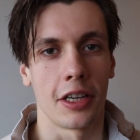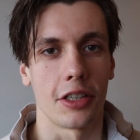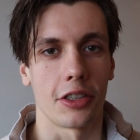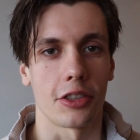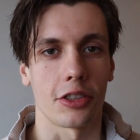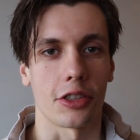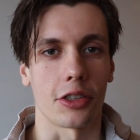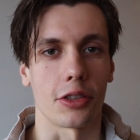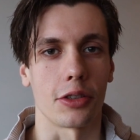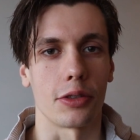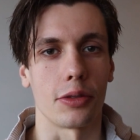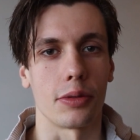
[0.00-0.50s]

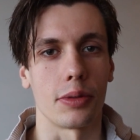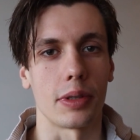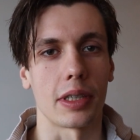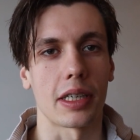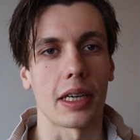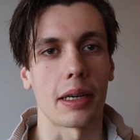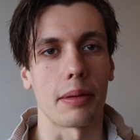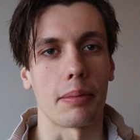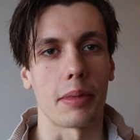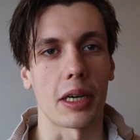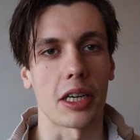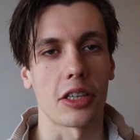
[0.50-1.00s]
so we
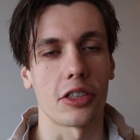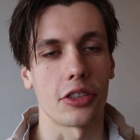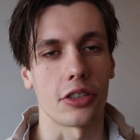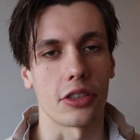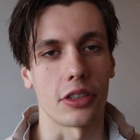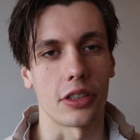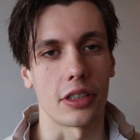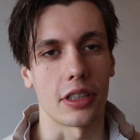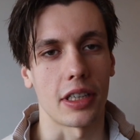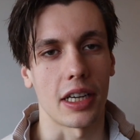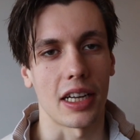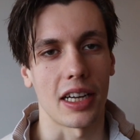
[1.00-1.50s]
can make
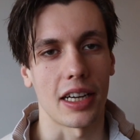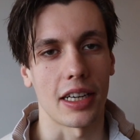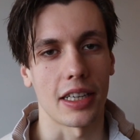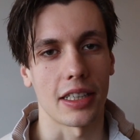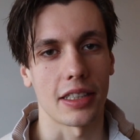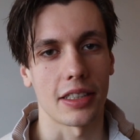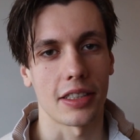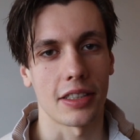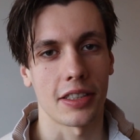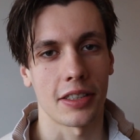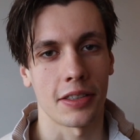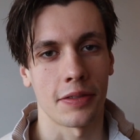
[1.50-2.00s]
sure
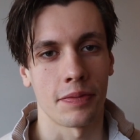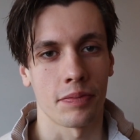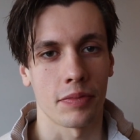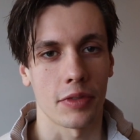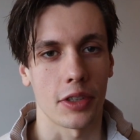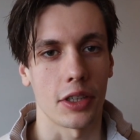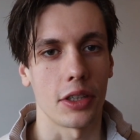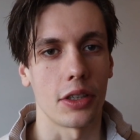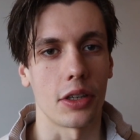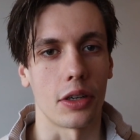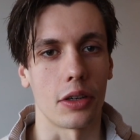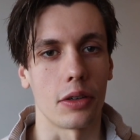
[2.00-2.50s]
that,
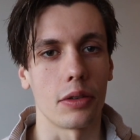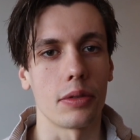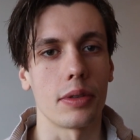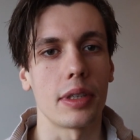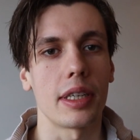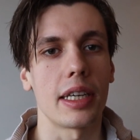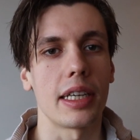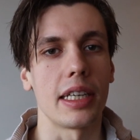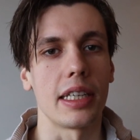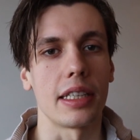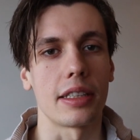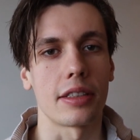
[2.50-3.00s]
we
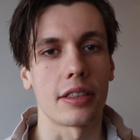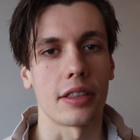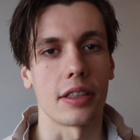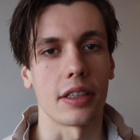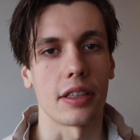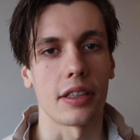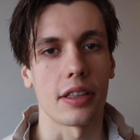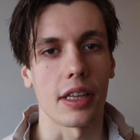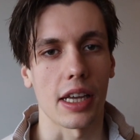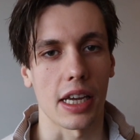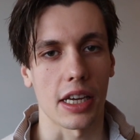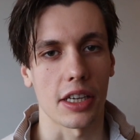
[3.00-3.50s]
eat the
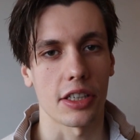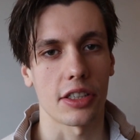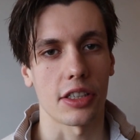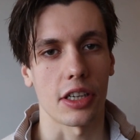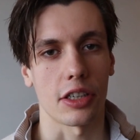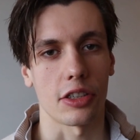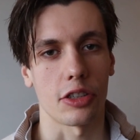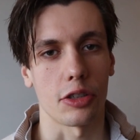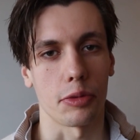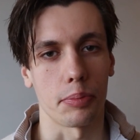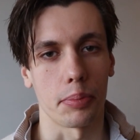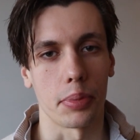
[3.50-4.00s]
things
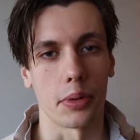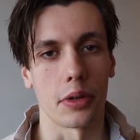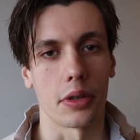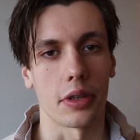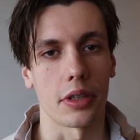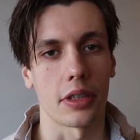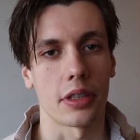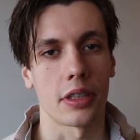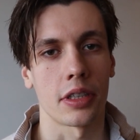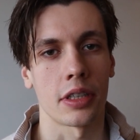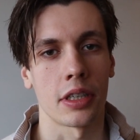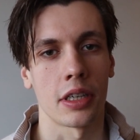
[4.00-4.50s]
that
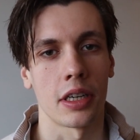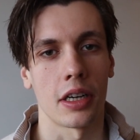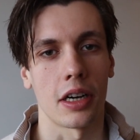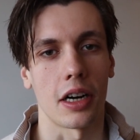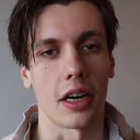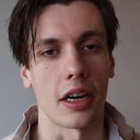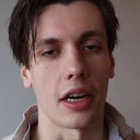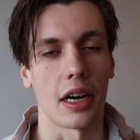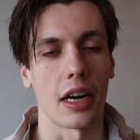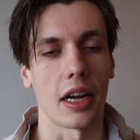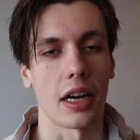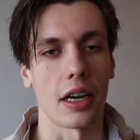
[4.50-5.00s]
support
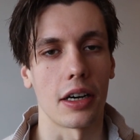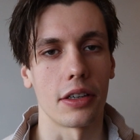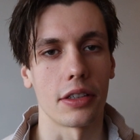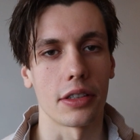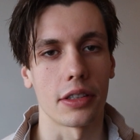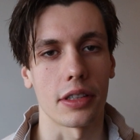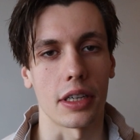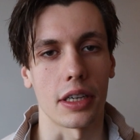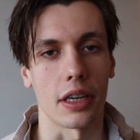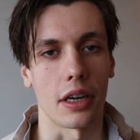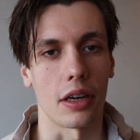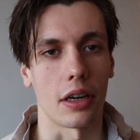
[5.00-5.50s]
our
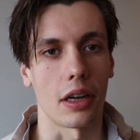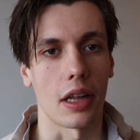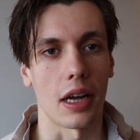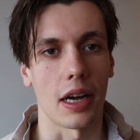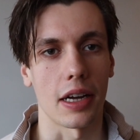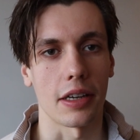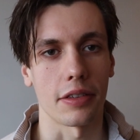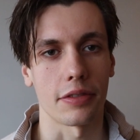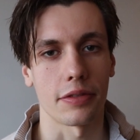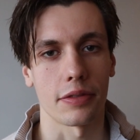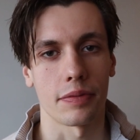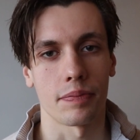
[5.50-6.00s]
health and our
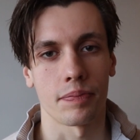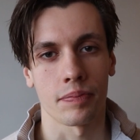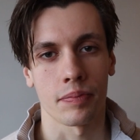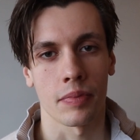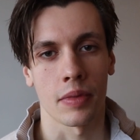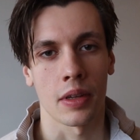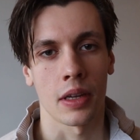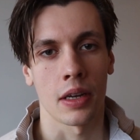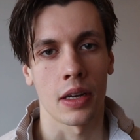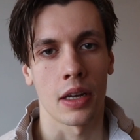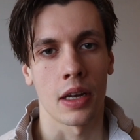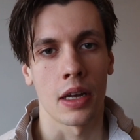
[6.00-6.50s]
life.
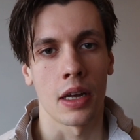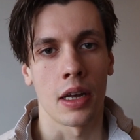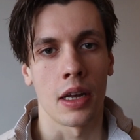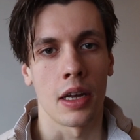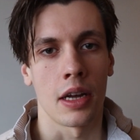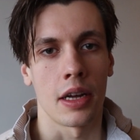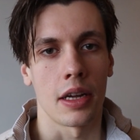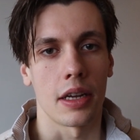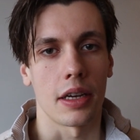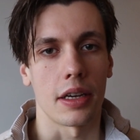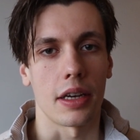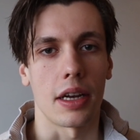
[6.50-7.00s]

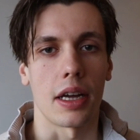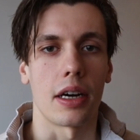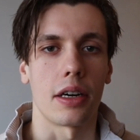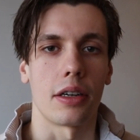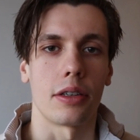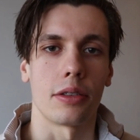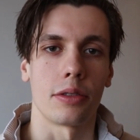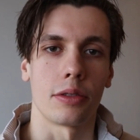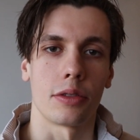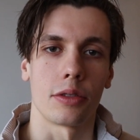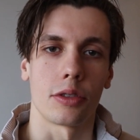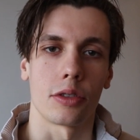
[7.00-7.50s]

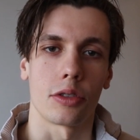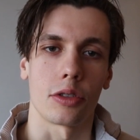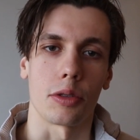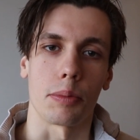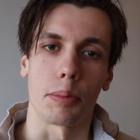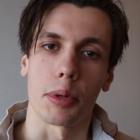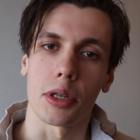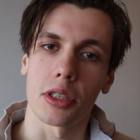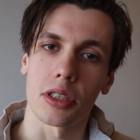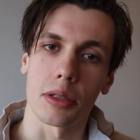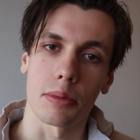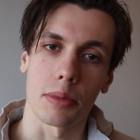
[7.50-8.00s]
Now, the
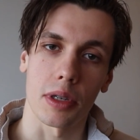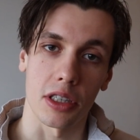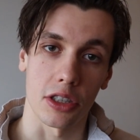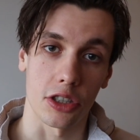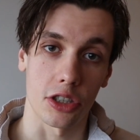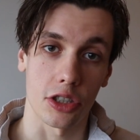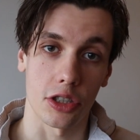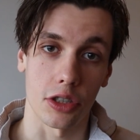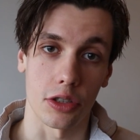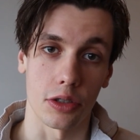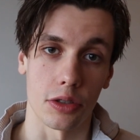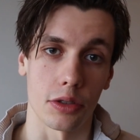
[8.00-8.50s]
books I'm going to
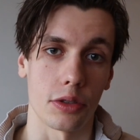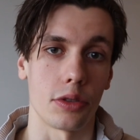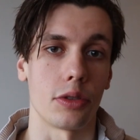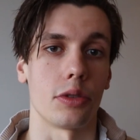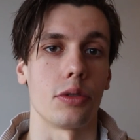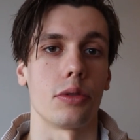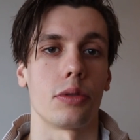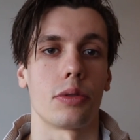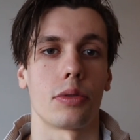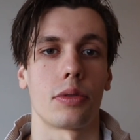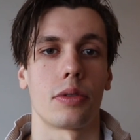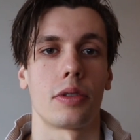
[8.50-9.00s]
show
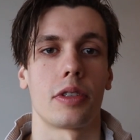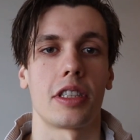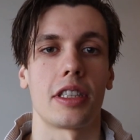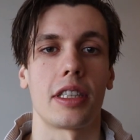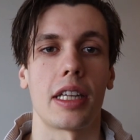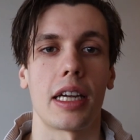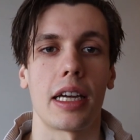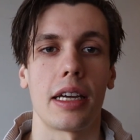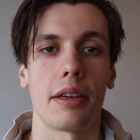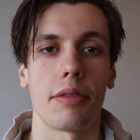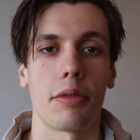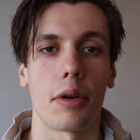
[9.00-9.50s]
you,
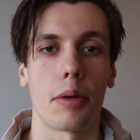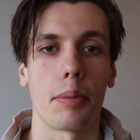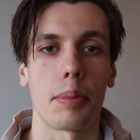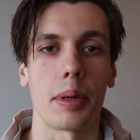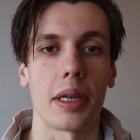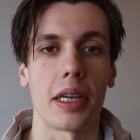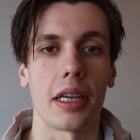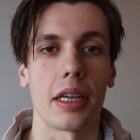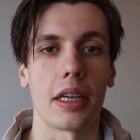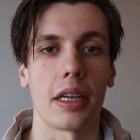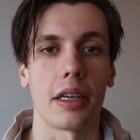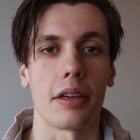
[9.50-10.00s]
they will
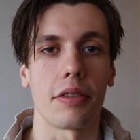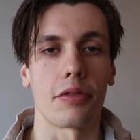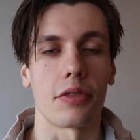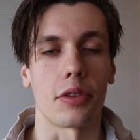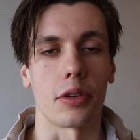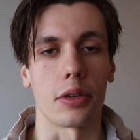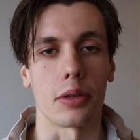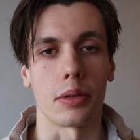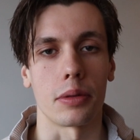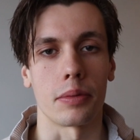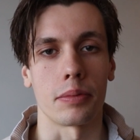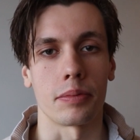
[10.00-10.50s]
be
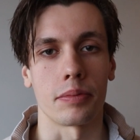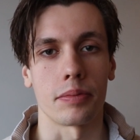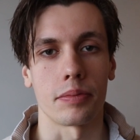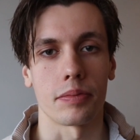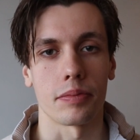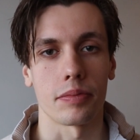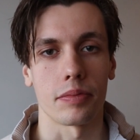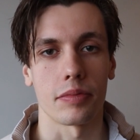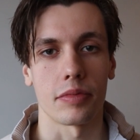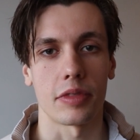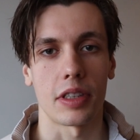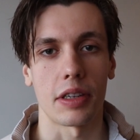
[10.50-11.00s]
from
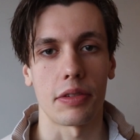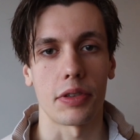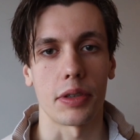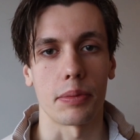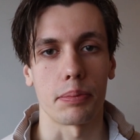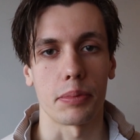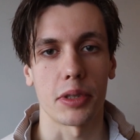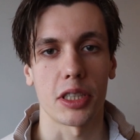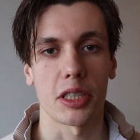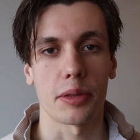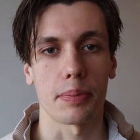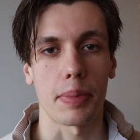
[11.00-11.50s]

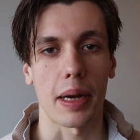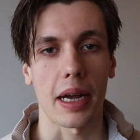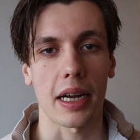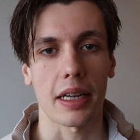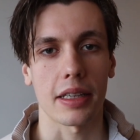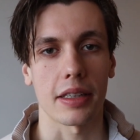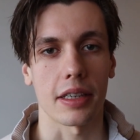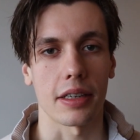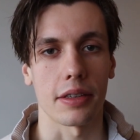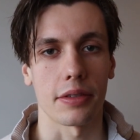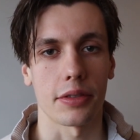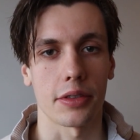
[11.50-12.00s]
different
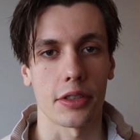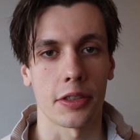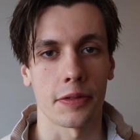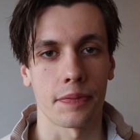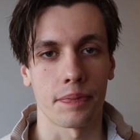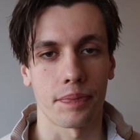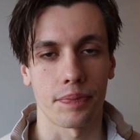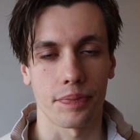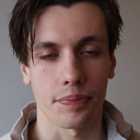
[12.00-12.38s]
perspectives.